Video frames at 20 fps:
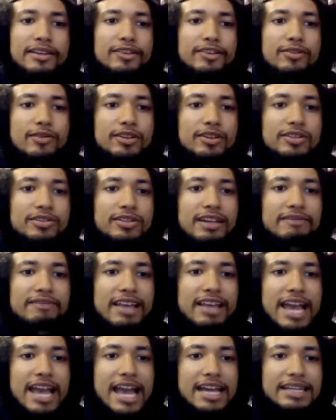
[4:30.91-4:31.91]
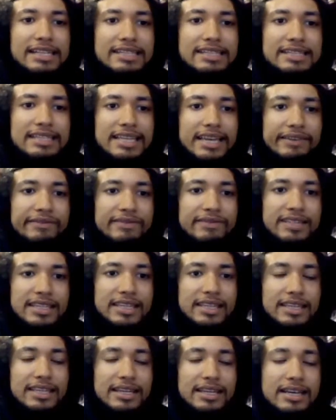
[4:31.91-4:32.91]
you also have the added
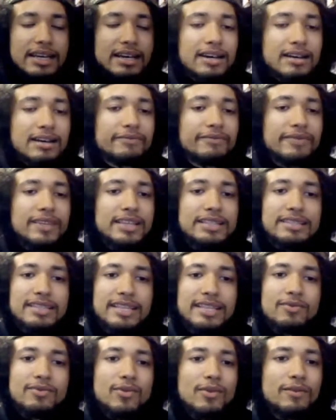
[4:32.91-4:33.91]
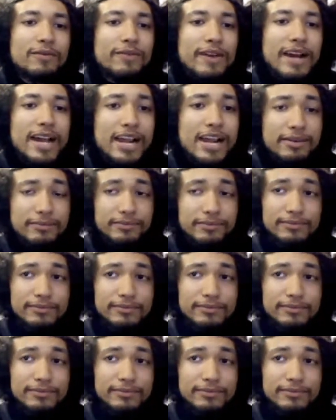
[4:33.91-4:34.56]
safety of this thing won't fire